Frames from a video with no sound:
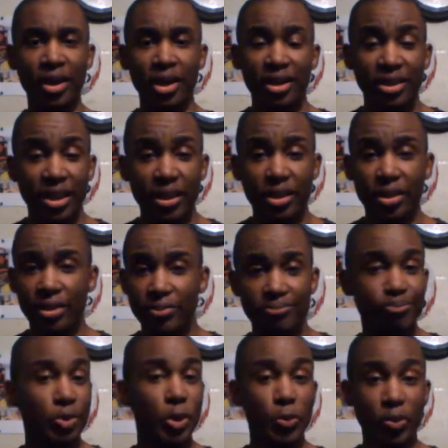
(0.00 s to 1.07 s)
The
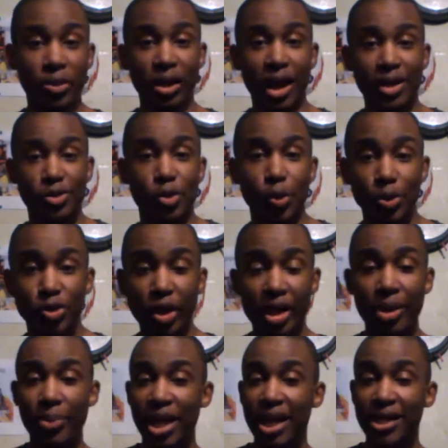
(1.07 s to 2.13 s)
people in high school will try to
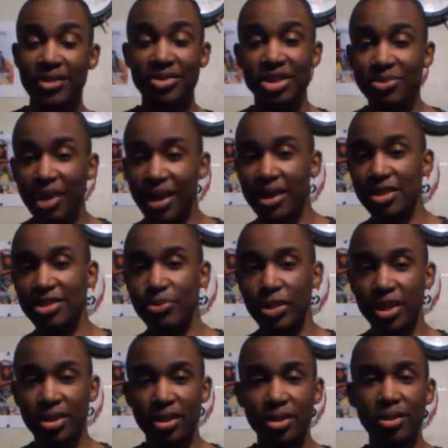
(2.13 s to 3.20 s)
make it seem like it's a
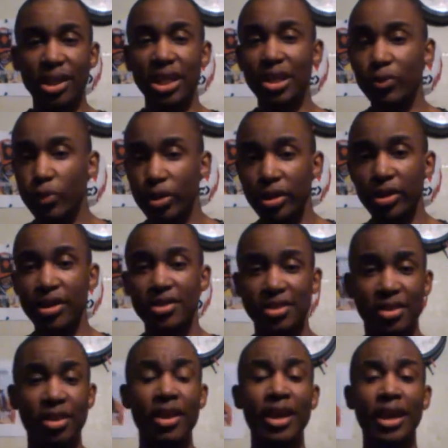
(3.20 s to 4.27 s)
big deal, and it really isn't.
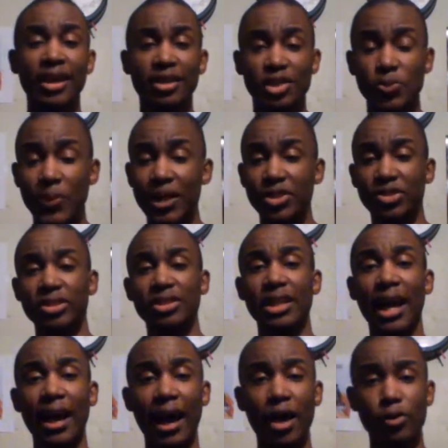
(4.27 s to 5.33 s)
And especially
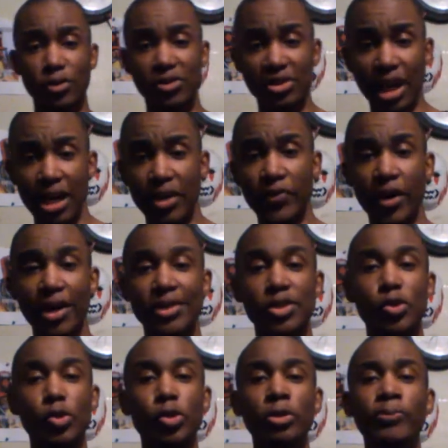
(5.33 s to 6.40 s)
outside of high
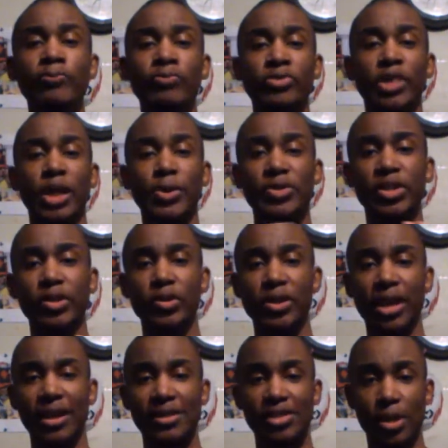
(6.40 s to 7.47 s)
school, let me tell you
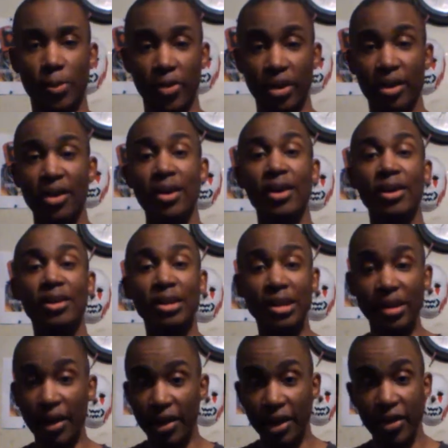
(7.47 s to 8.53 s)
guys something.
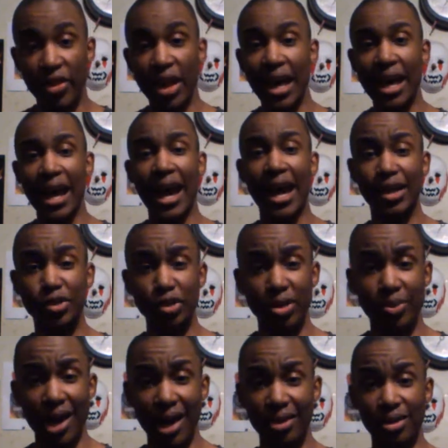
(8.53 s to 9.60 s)
None of that actually
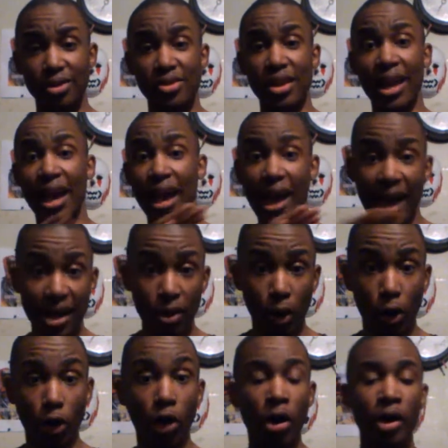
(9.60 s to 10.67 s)
matters at
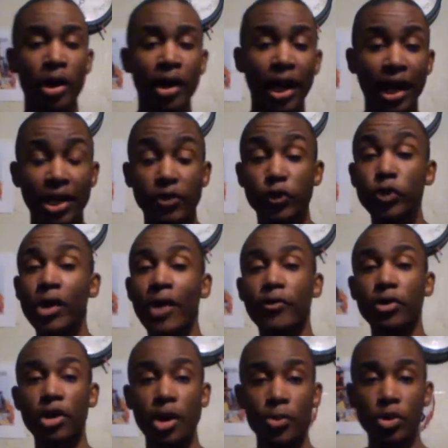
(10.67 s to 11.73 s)
all. And if you ever
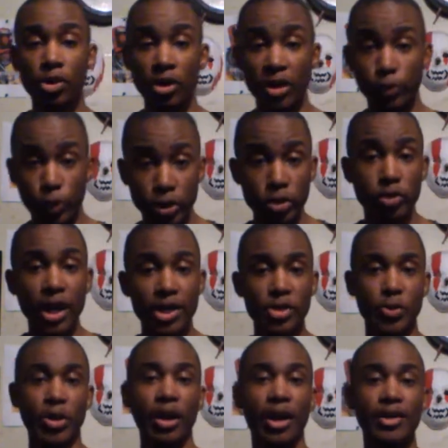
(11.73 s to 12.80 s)
come across, when you
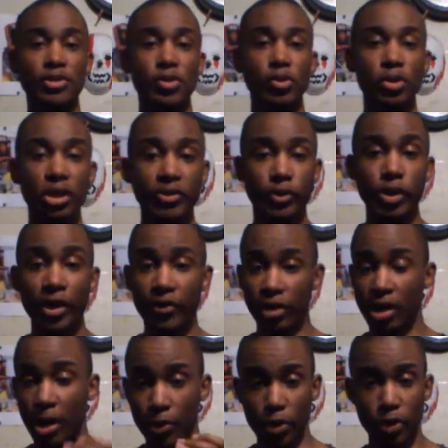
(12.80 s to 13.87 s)
graduate high school, and if you ever
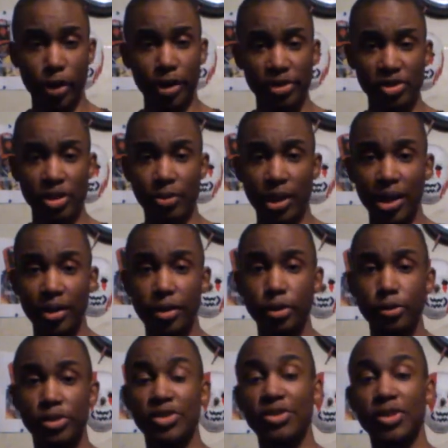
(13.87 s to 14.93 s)
come across somebody who's
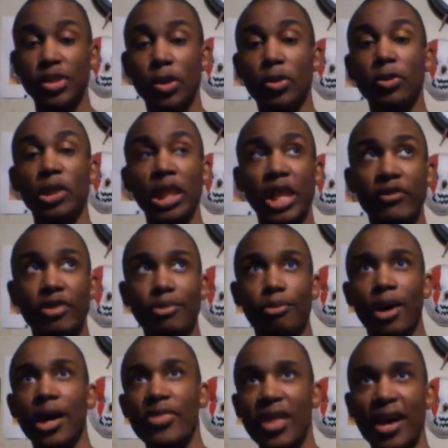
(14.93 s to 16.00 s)
still living
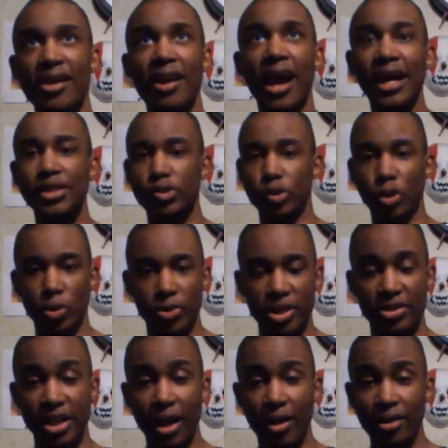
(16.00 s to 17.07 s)
by that high school
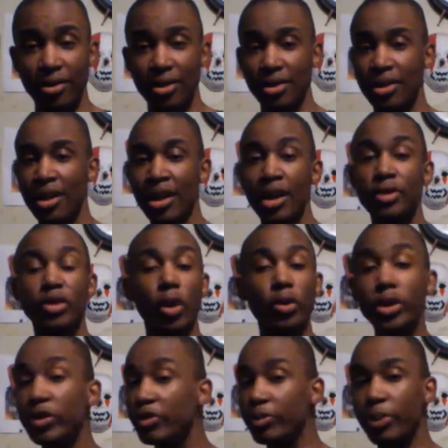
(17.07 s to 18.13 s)
mentality, don't
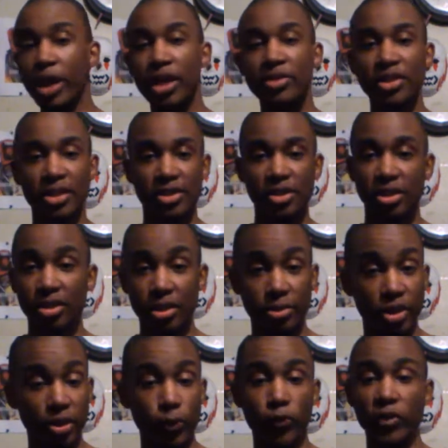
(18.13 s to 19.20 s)
even pay attention to them.
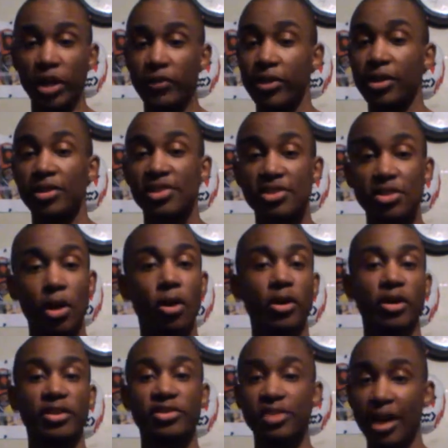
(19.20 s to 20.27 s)
They're living a sorry,
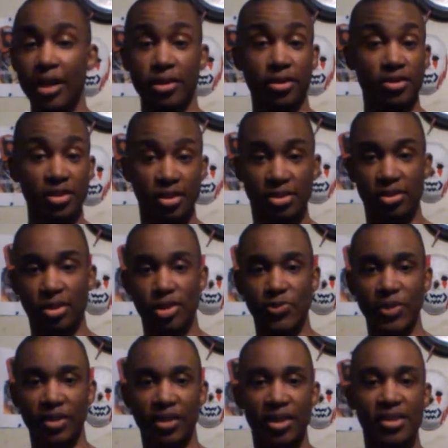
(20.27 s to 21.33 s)
sad existence,
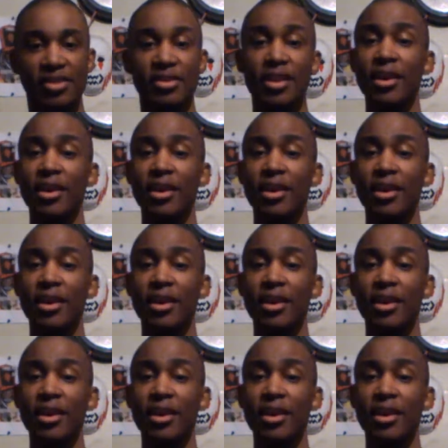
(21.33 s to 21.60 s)
because